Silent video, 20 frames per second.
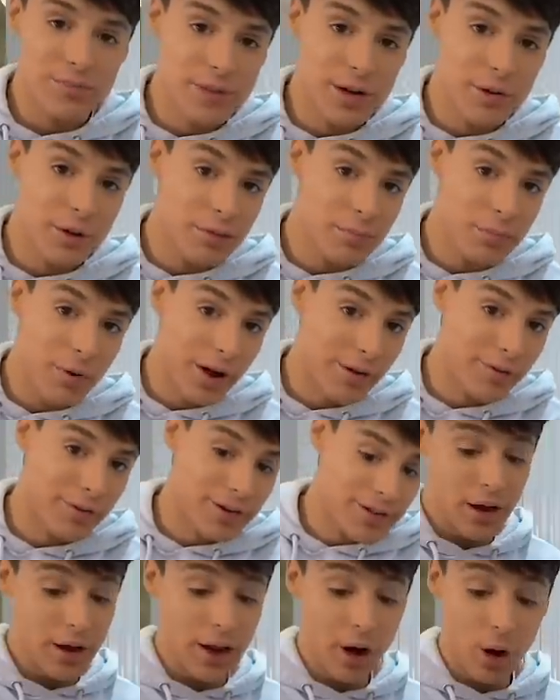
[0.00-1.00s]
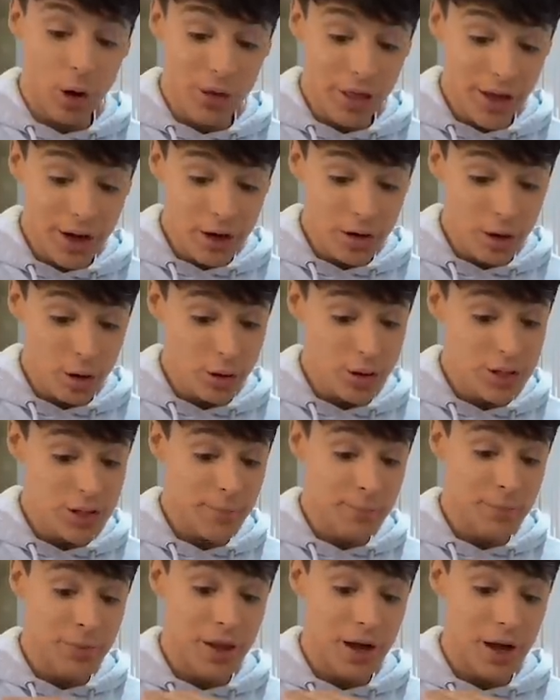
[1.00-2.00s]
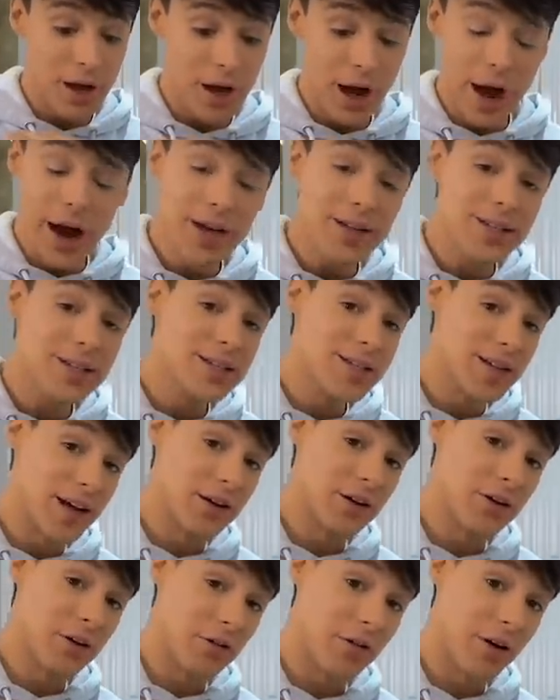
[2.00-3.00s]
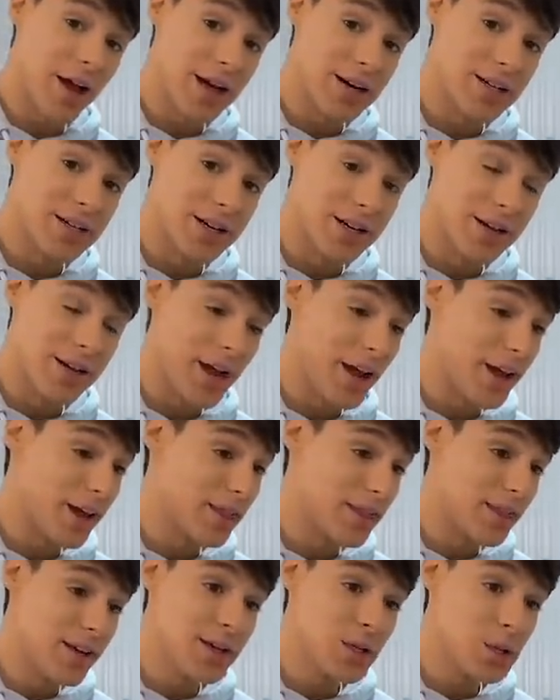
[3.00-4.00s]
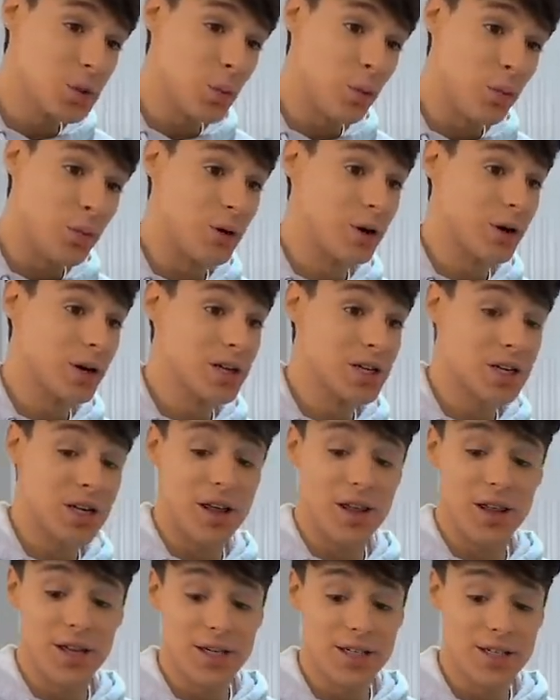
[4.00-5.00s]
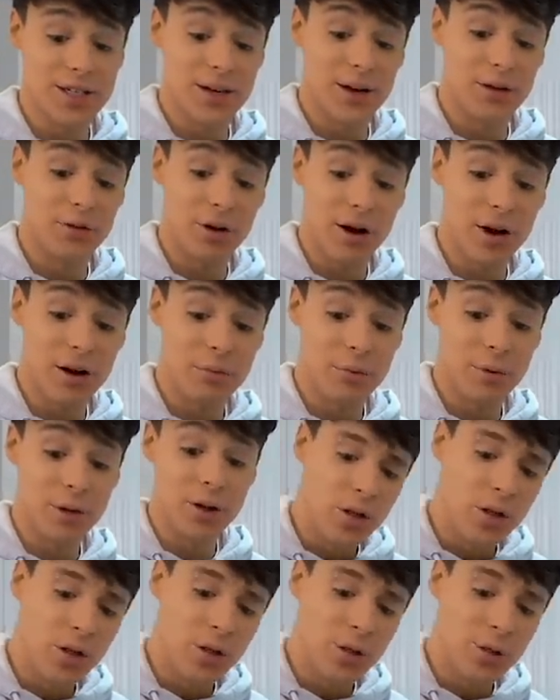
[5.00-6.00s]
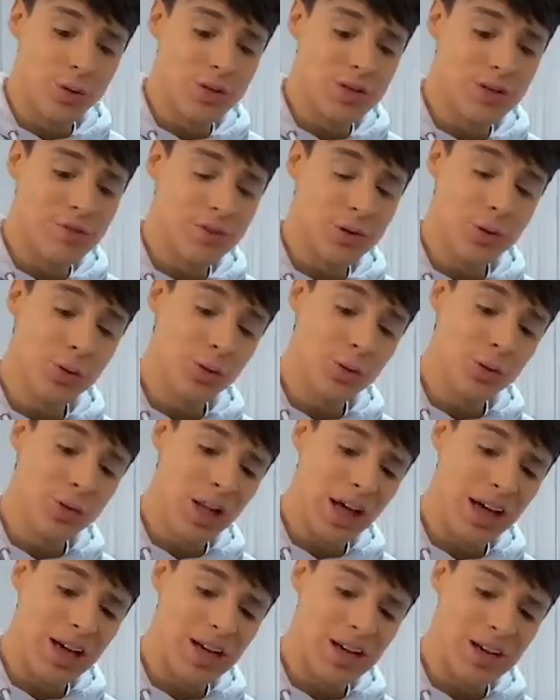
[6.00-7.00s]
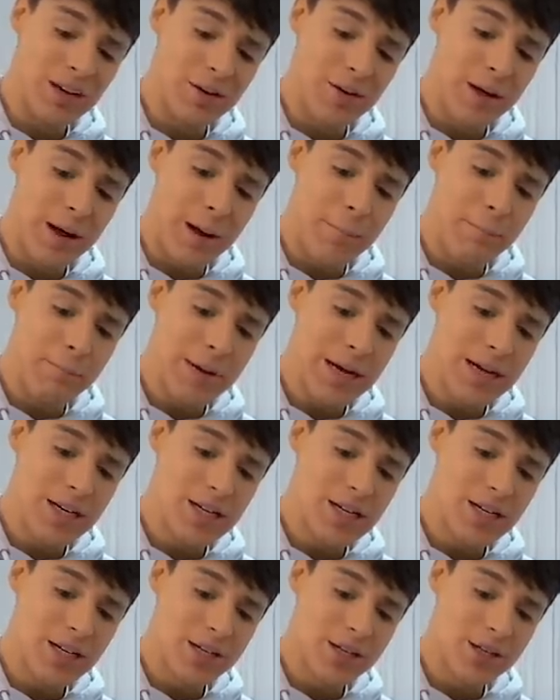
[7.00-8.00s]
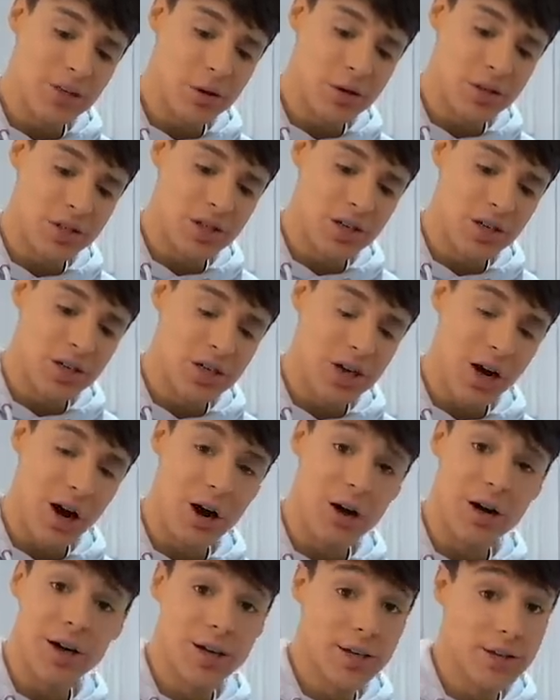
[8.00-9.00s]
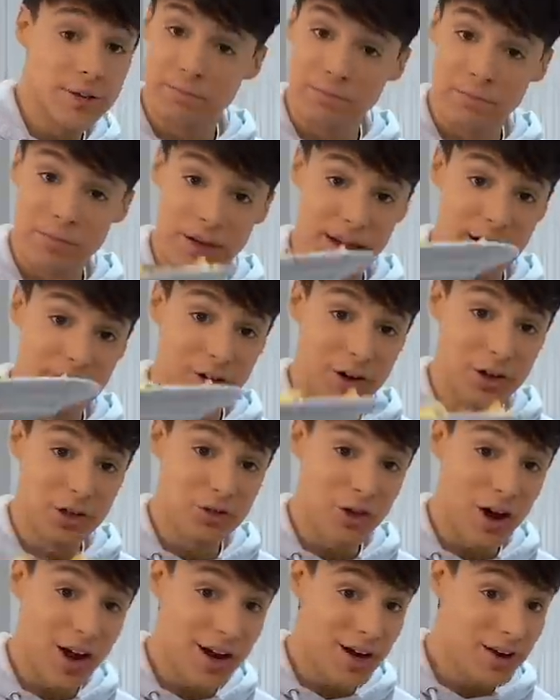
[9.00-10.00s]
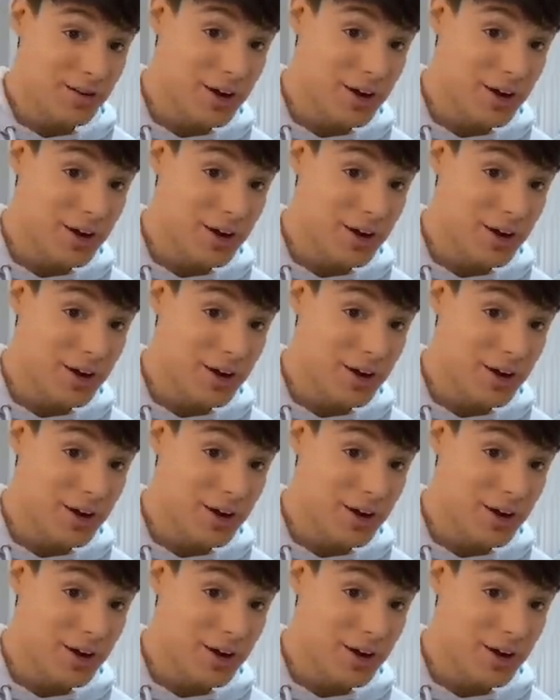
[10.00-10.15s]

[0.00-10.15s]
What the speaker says: me with breakfast. On that note, I stand corrected. Like, this works. This is incredible. Those of you who like a meaty sausage heart, give it a try.